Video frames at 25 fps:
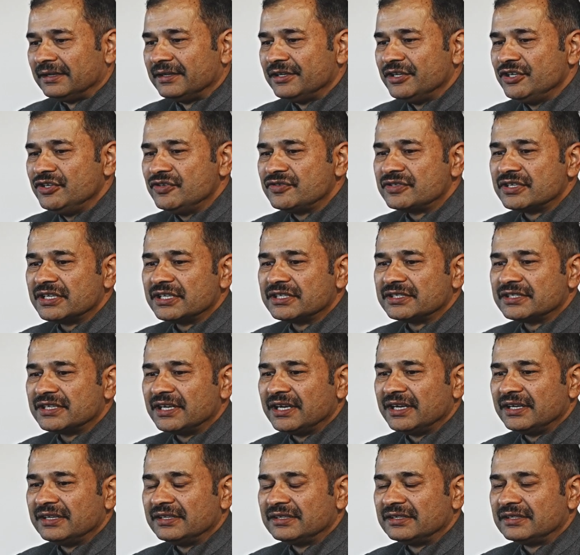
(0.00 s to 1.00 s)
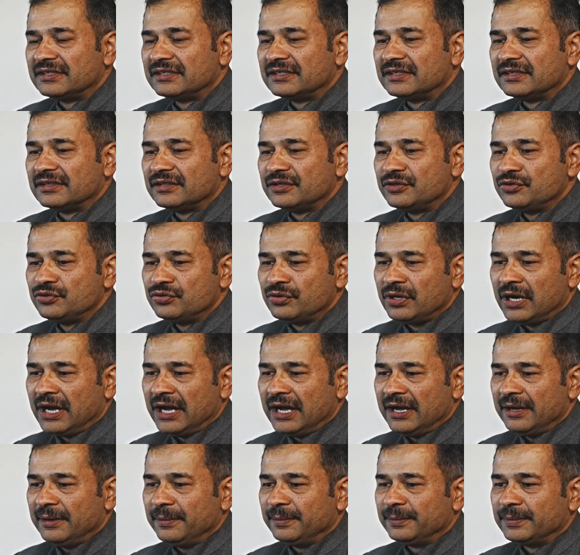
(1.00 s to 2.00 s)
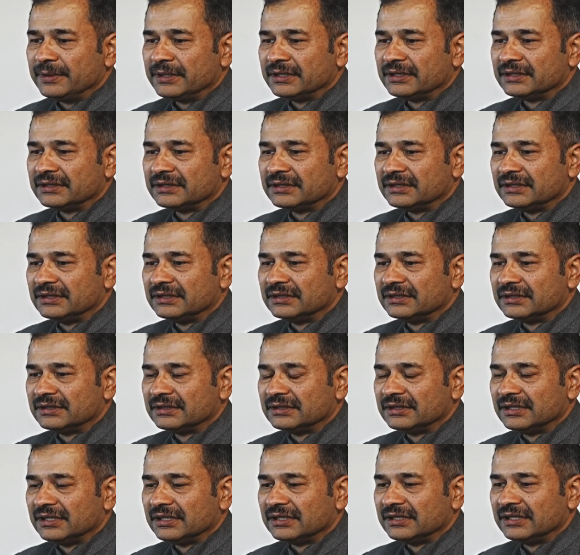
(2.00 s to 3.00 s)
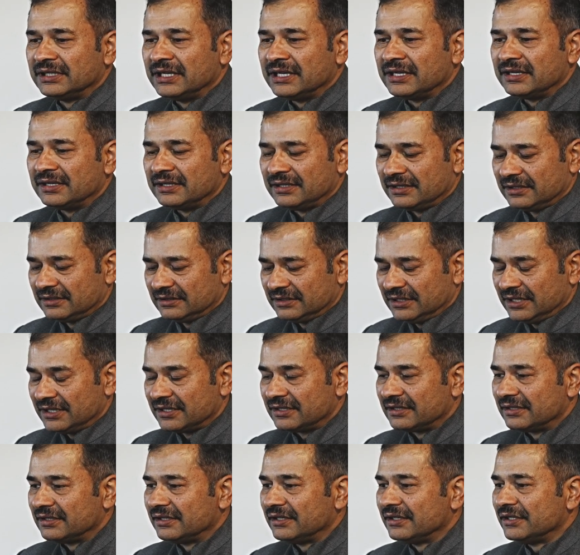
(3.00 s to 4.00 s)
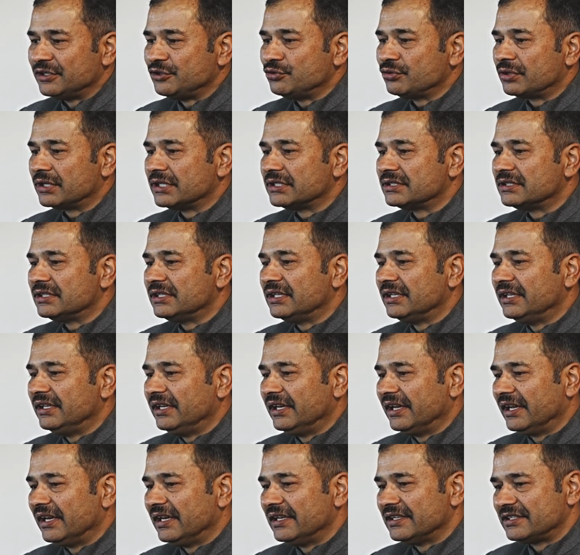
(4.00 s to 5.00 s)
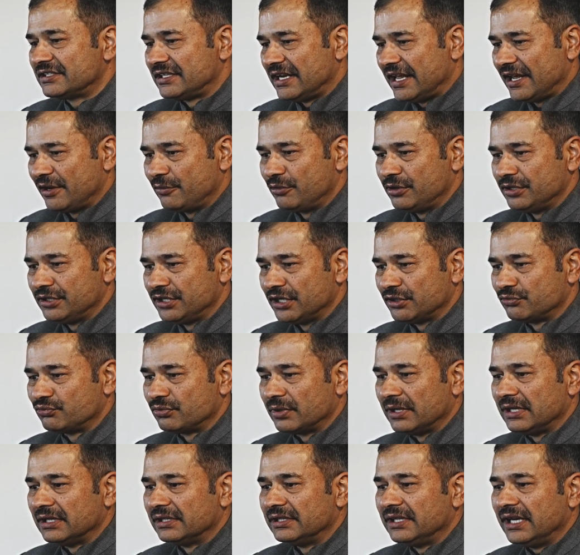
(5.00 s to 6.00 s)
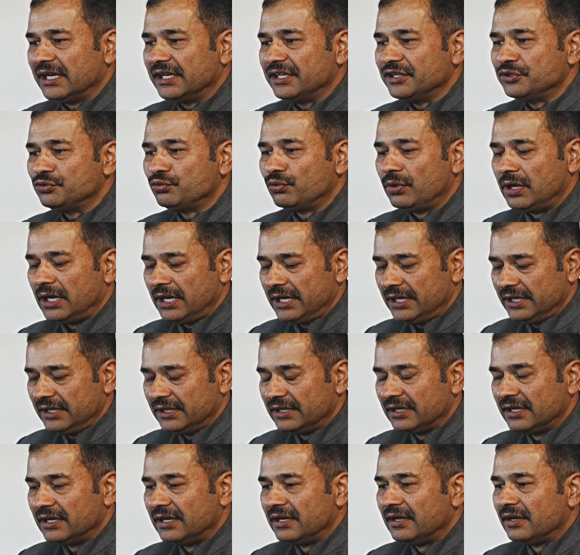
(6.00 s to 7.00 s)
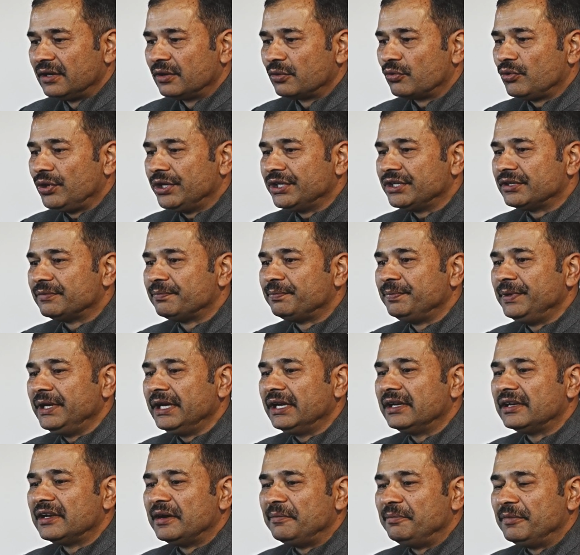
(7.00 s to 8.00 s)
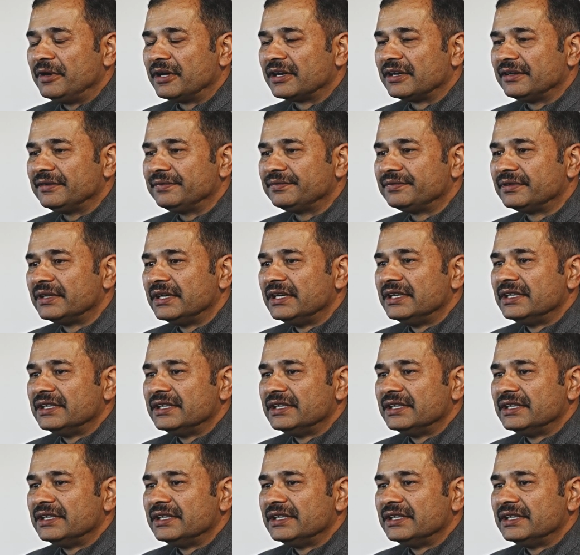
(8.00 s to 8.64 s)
interested to have their education in English language as well. That is why quite a big number of